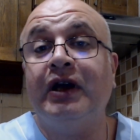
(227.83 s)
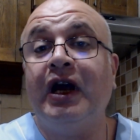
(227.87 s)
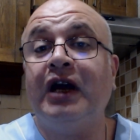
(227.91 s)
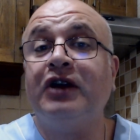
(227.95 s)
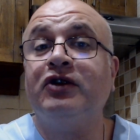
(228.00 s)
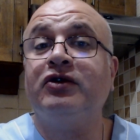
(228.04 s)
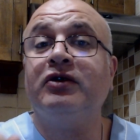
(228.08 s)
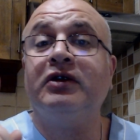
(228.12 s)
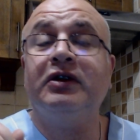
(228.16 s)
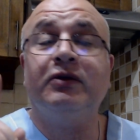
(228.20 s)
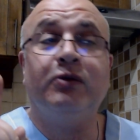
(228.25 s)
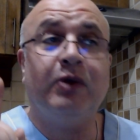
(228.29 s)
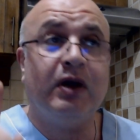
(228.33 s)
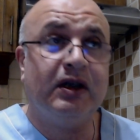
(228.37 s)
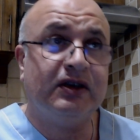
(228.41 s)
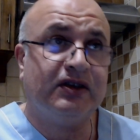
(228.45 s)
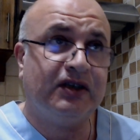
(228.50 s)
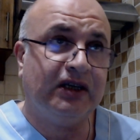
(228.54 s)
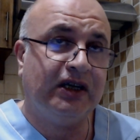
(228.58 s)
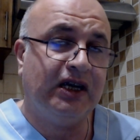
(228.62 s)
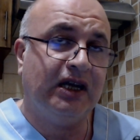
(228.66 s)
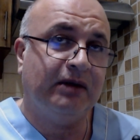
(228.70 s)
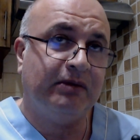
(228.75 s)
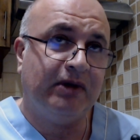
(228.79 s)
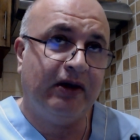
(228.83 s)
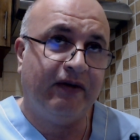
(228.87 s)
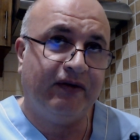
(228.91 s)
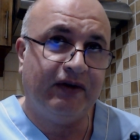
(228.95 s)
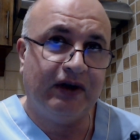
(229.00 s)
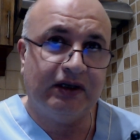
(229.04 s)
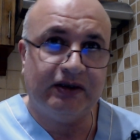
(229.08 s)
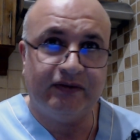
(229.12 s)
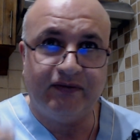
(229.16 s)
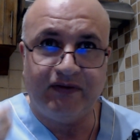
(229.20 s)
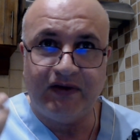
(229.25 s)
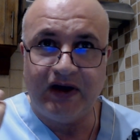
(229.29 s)
Actually, once again, my
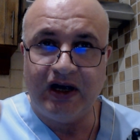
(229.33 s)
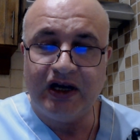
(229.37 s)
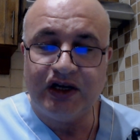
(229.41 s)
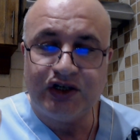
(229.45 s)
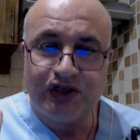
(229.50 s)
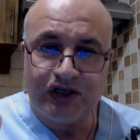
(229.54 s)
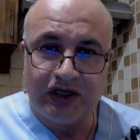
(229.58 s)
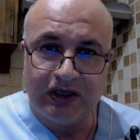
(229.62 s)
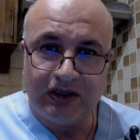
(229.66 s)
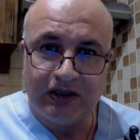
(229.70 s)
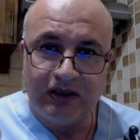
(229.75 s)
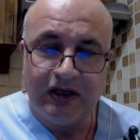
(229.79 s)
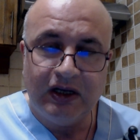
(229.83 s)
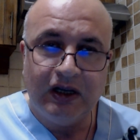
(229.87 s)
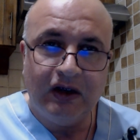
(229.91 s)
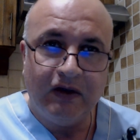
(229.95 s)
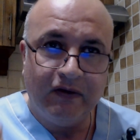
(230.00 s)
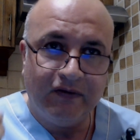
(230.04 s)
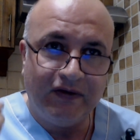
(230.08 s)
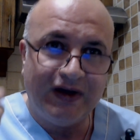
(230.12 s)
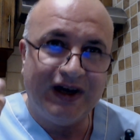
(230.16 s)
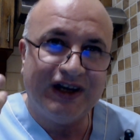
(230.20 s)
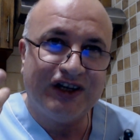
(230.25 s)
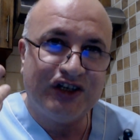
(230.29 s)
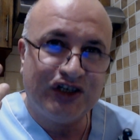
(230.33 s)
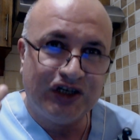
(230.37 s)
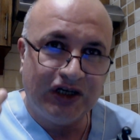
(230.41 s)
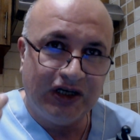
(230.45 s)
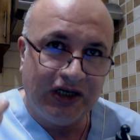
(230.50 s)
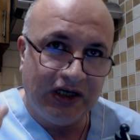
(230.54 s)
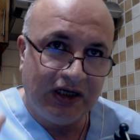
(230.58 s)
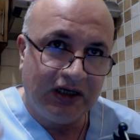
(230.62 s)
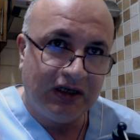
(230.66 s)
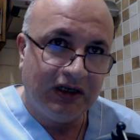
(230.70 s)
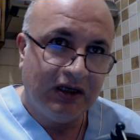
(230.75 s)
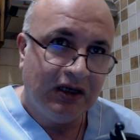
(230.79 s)
friends, function,
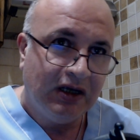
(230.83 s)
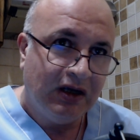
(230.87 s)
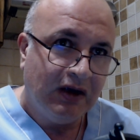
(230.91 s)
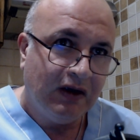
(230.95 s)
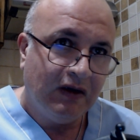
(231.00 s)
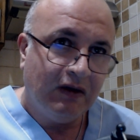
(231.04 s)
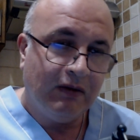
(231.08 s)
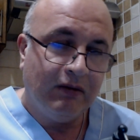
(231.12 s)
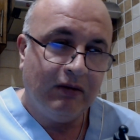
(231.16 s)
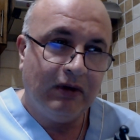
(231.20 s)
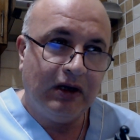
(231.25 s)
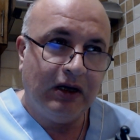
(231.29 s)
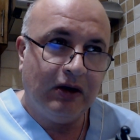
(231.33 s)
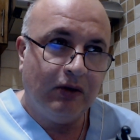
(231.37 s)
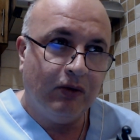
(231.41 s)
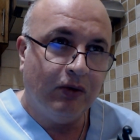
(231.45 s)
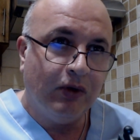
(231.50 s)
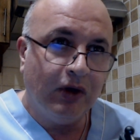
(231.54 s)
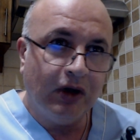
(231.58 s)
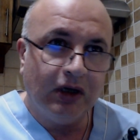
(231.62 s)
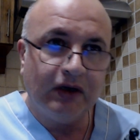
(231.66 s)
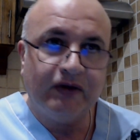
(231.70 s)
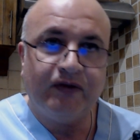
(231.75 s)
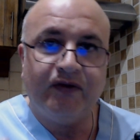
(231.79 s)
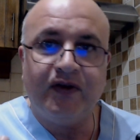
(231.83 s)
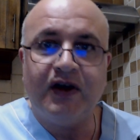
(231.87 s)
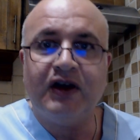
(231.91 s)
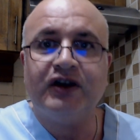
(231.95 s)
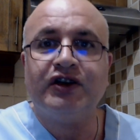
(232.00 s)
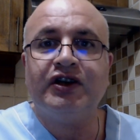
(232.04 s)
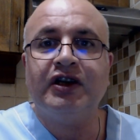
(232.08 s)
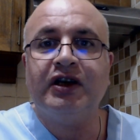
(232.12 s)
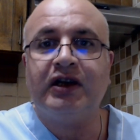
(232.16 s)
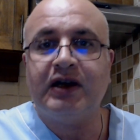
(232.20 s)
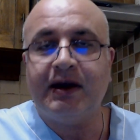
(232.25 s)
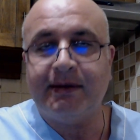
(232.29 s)
functioning, uh, word
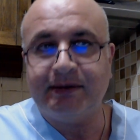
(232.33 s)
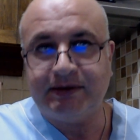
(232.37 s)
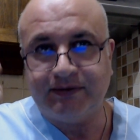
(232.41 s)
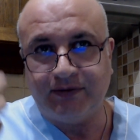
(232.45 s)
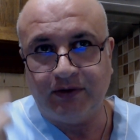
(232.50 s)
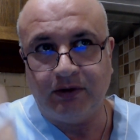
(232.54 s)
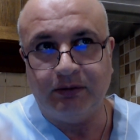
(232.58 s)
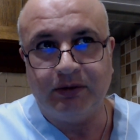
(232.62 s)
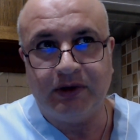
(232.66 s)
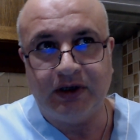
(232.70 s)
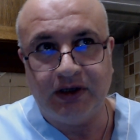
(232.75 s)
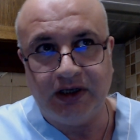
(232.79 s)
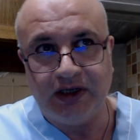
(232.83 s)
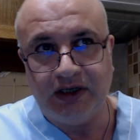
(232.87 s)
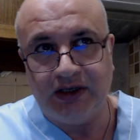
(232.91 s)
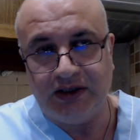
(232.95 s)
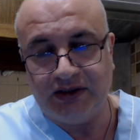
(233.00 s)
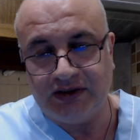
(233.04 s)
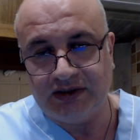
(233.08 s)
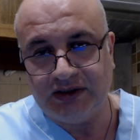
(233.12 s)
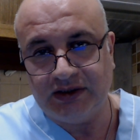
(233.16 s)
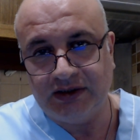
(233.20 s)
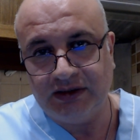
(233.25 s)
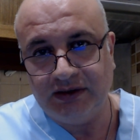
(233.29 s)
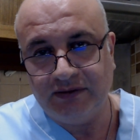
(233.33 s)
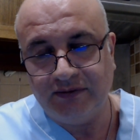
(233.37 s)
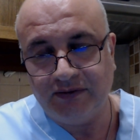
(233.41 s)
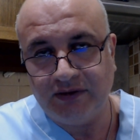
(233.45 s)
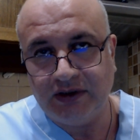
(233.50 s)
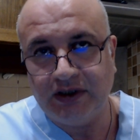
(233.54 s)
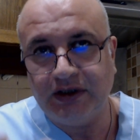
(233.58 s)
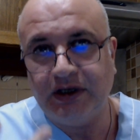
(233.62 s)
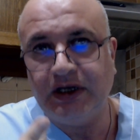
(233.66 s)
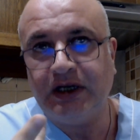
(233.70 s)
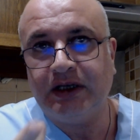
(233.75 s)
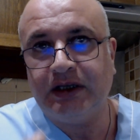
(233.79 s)
function comes from Greece,
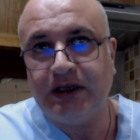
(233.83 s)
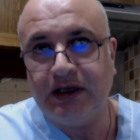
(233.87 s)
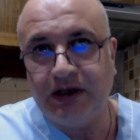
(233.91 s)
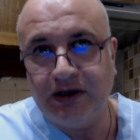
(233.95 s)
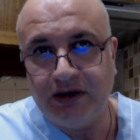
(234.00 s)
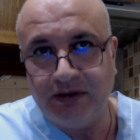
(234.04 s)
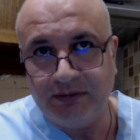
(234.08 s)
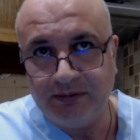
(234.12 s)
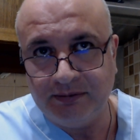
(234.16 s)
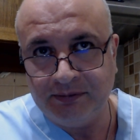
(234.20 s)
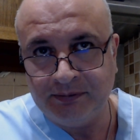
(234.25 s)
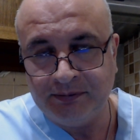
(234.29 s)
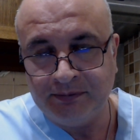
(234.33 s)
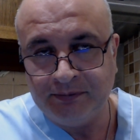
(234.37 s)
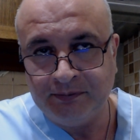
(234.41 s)
Greek term,